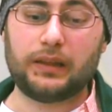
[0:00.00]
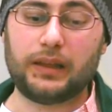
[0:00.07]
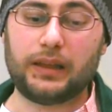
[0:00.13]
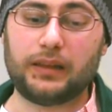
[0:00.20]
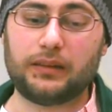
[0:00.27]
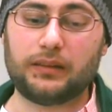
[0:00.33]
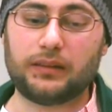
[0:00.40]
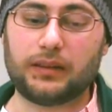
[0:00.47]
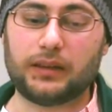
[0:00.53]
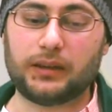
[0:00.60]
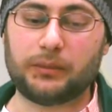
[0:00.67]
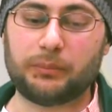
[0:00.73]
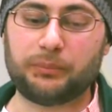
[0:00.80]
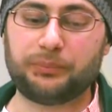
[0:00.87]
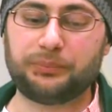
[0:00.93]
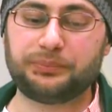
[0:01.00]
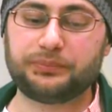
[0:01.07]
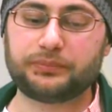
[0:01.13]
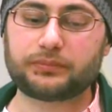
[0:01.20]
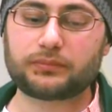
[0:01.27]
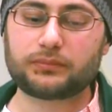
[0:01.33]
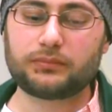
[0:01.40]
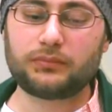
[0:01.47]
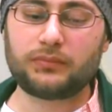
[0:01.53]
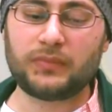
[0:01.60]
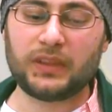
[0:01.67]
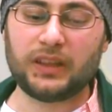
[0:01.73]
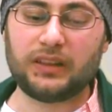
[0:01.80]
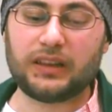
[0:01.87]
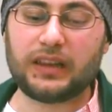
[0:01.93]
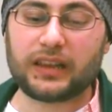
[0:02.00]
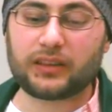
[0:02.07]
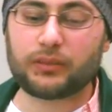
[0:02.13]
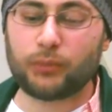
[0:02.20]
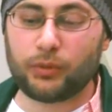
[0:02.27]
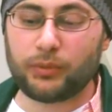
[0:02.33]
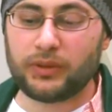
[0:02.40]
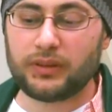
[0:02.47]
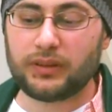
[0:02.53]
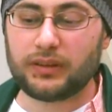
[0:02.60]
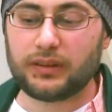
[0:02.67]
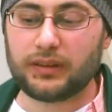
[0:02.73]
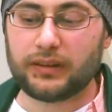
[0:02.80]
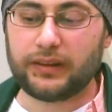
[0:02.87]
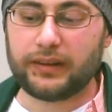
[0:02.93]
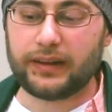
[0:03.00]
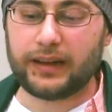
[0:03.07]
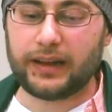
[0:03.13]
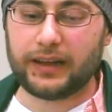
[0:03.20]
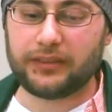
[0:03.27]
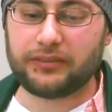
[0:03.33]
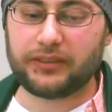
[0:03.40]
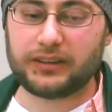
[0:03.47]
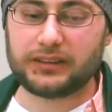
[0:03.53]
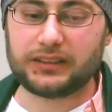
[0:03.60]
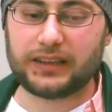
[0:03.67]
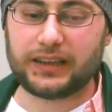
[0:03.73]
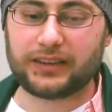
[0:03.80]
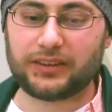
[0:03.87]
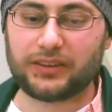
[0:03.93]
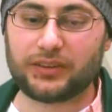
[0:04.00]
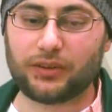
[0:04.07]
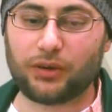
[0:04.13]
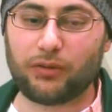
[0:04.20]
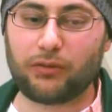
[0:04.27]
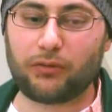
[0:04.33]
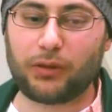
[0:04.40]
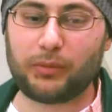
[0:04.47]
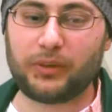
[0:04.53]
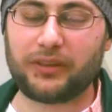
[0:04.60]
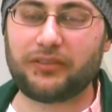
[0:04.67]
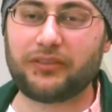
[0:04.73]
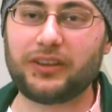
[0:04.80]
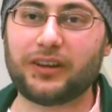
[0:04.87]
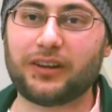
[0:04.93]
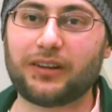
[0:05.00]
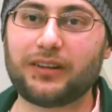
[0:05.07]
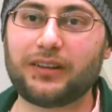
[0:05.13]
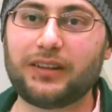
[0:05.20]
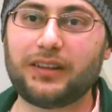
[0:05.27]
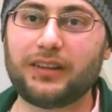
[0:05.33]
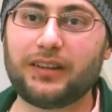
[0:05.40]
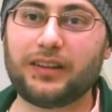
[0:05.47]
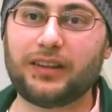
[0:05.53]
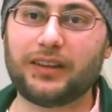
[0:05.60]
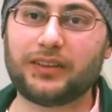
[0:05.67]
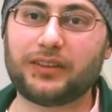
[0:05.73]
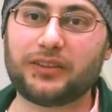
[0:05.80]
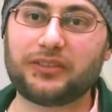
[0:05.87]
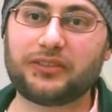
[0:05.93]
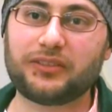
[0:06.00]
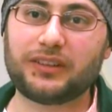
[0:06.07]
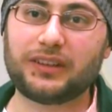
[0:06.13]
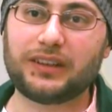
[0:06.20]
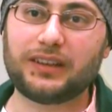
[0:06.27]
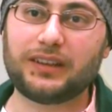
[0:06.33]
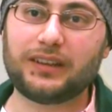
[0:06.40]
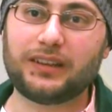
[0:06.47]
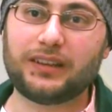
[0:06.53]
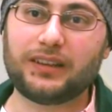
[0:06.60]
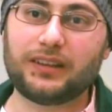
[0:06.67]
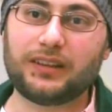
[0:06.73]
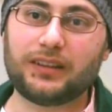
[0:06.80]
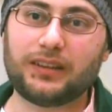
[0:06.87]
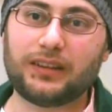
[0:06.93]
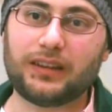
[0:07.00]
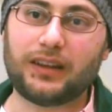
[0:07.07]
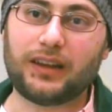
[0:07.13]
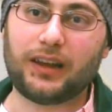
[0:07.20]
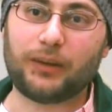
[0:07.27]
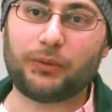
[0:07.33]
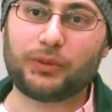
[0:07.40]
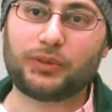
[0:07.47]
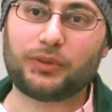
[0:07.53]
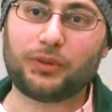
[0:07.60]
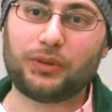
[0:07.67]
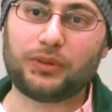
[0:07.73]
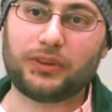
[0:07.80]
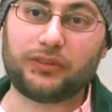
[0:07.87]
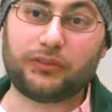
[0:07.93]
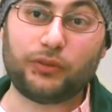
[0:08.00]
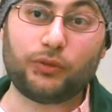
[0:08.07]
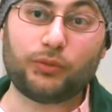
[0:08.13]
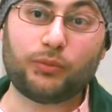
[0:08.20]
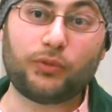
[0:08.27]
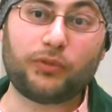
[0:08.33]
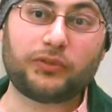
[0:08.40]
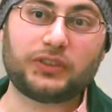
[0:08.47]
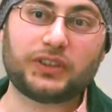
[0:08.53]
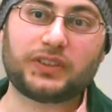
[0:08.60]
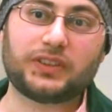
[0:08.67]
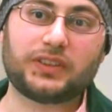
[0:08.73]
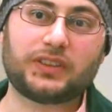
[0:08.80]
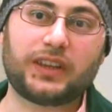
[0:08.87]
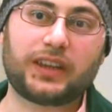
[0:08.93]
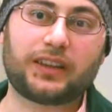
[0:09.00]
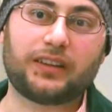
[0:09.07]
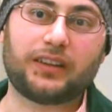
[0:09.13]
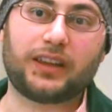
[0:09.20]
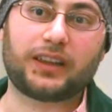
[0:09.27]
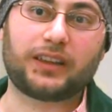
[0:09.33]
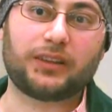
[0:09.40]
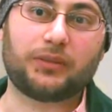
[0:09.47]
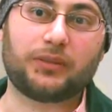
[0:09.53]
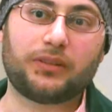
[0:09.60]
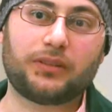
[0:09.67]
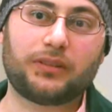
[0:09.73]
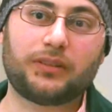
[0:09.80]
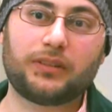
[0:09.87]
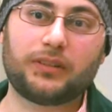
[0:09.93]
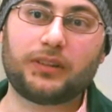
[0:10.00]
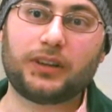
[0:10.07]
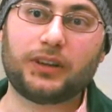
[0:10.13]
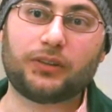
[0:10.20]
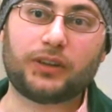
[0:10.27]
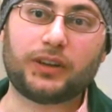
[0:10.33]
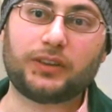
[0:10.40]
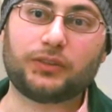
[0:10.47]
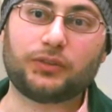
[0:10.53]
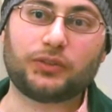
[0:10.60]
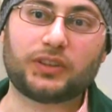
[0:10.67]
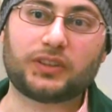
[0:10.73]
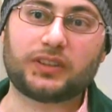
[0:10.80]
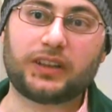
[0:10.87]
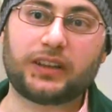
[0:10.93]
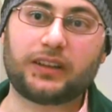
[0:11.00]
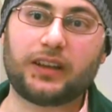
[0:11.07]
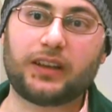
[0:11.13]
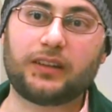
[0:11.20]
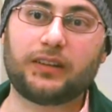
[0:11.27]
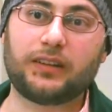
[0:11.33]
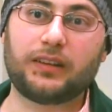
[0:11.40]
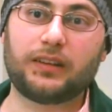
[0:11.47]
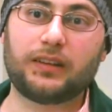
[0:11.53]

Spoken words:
And the next moment, I felt like this overwhelming fear, as if I was told, if you move just a second, I can erase you just like that.